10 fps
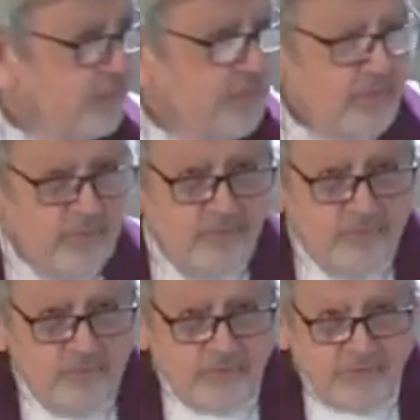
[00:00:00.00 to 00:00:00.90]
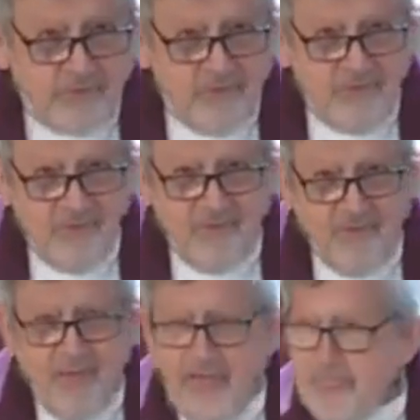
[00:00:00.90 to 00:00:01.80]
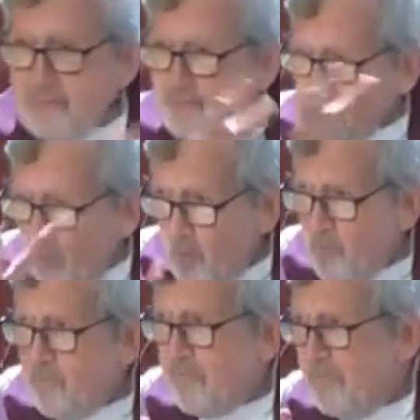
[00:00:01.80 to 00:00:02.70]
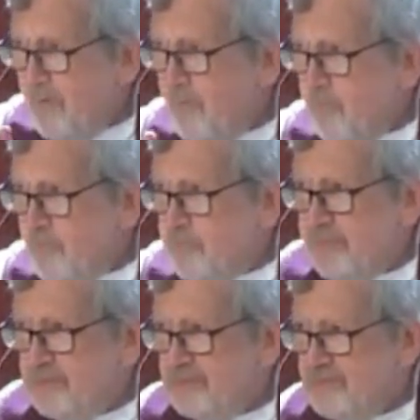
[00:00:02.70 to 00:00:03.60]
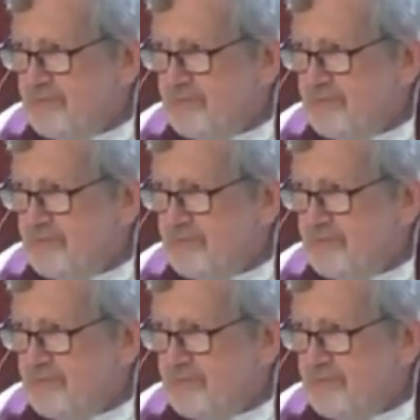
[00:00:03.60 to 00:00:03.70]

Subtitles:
in the future. And this home was built.